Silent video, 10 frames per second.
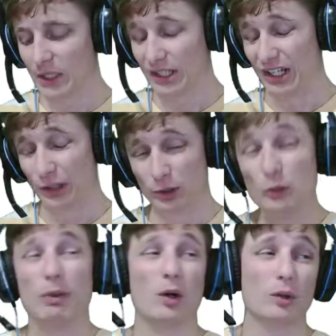Another
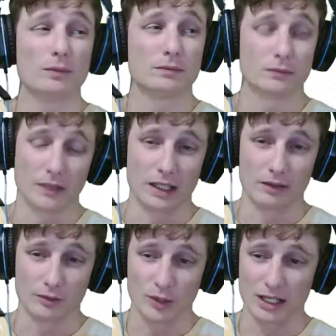loophole that I've
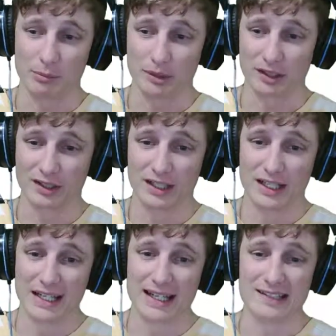read up on
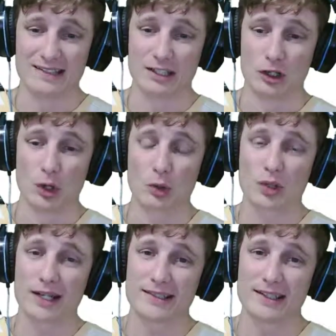is
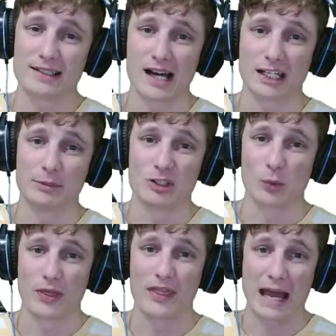notarizing documents
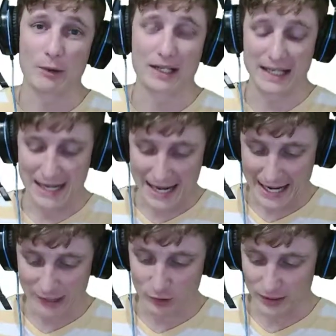without an
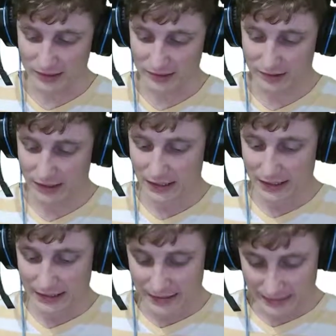address.
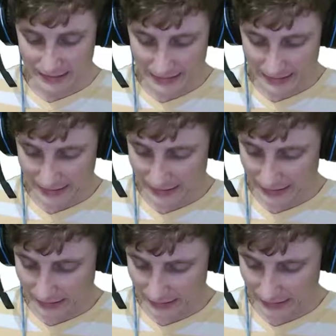Like
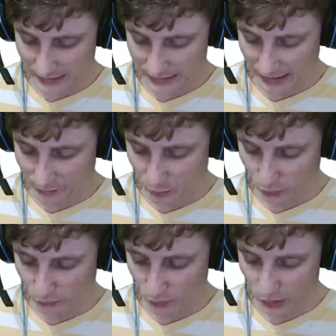in TEFL
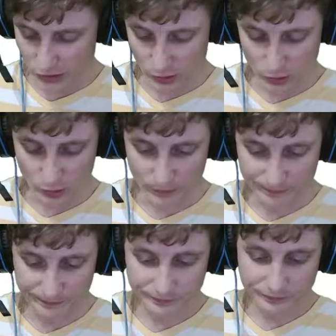Full Circle,
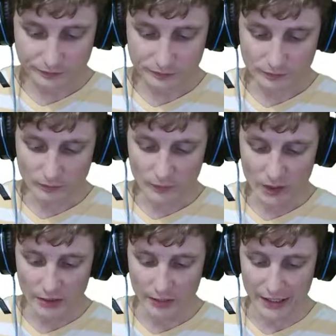
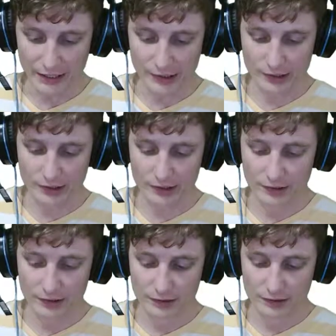their
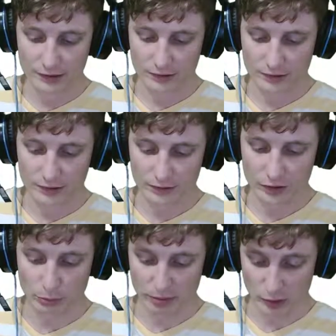
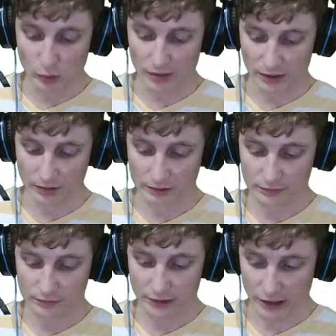diploma
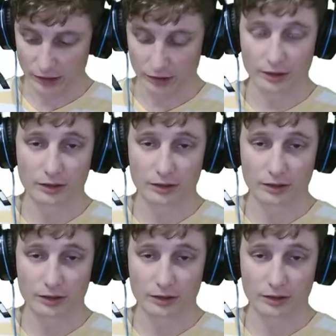here,